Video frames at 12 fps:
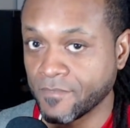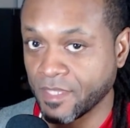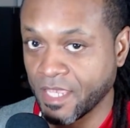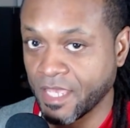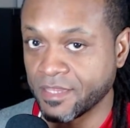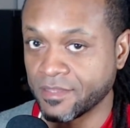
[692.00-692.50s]

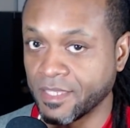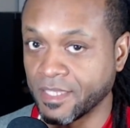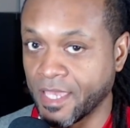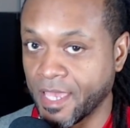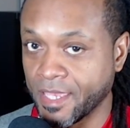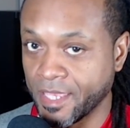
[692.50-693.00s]
I think
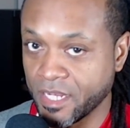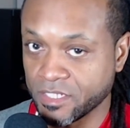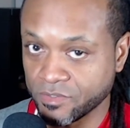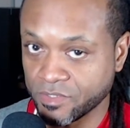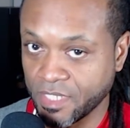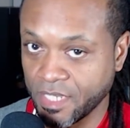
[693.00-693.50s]
I
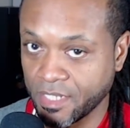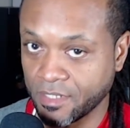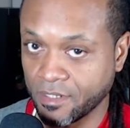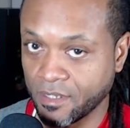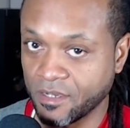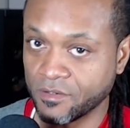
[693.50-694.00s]
answered that
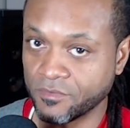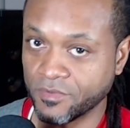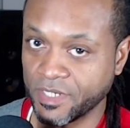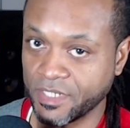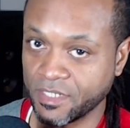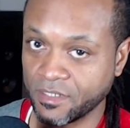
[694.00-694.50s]

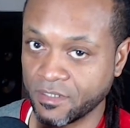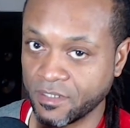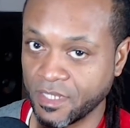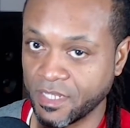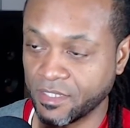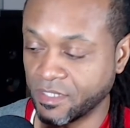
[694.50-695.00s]
already.
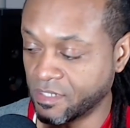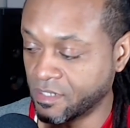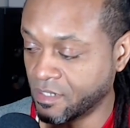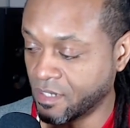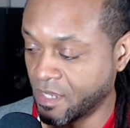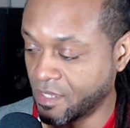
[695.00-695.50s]
And
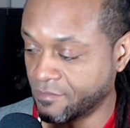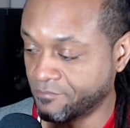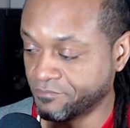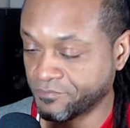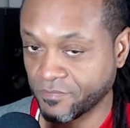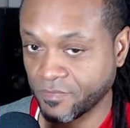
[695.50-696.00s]
then
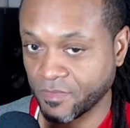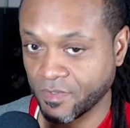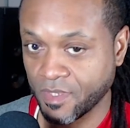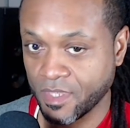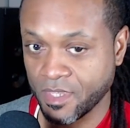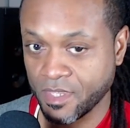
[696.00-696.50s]

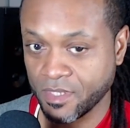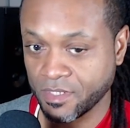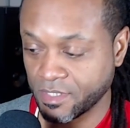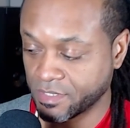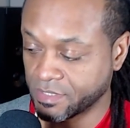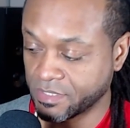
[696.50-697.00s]

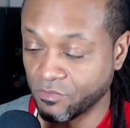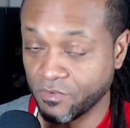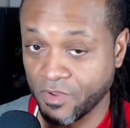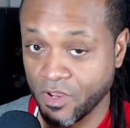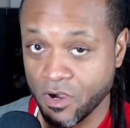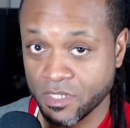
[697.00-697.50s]
this is in
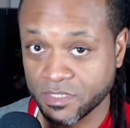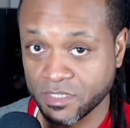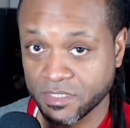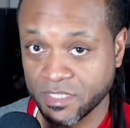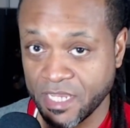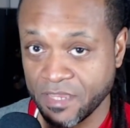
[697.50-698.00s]
regards to the
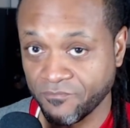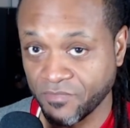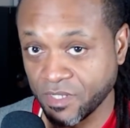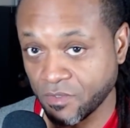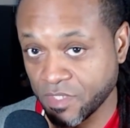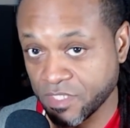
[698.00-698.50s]
same
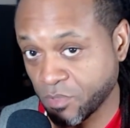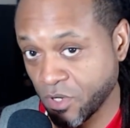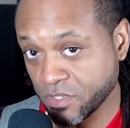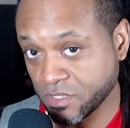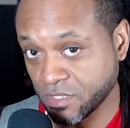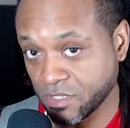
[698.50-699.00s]
video. This
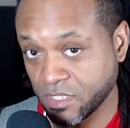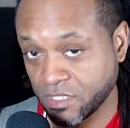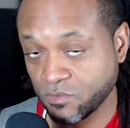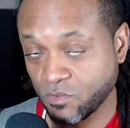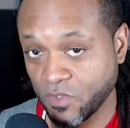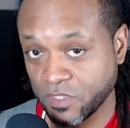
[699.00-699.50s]

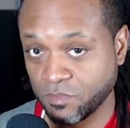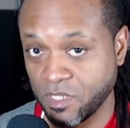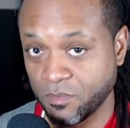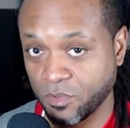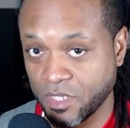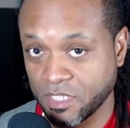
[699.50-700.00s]
is one of those
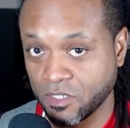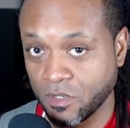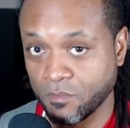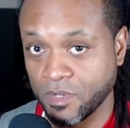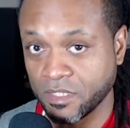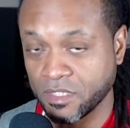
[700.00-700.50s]
people that I talk
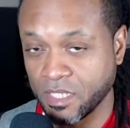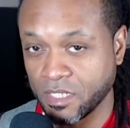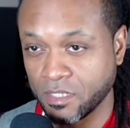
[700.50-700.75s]
about that